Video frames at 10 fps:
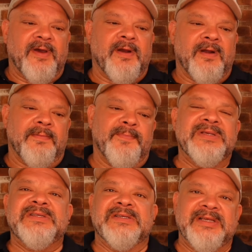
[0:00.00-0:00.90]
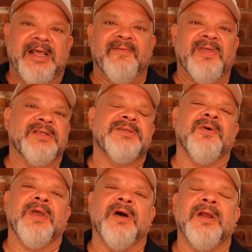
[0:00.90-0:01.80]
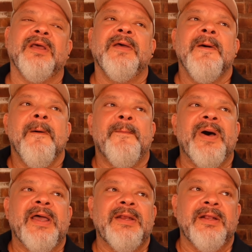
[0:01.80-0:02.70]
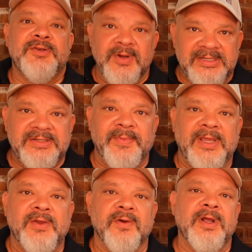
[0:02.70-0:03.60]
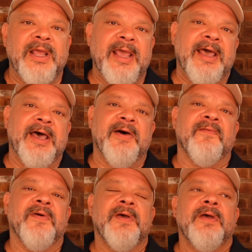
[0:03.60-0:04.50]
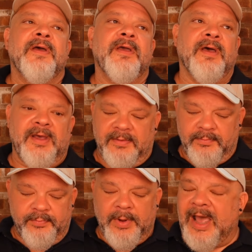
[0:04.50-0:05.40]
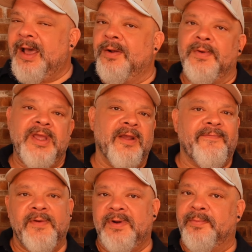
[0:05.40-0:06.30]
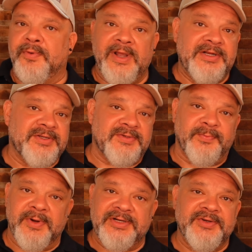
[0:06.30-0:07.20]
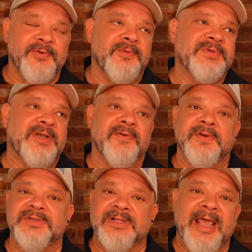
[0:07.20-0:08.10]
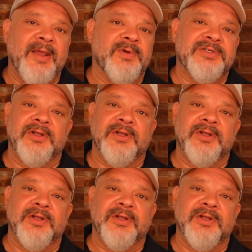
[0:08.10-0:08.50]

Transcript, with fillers: our business kind of things going on, but trust me, you're going to have. Uh, I don't care if you're into bridge. There's bridge groups here. There's language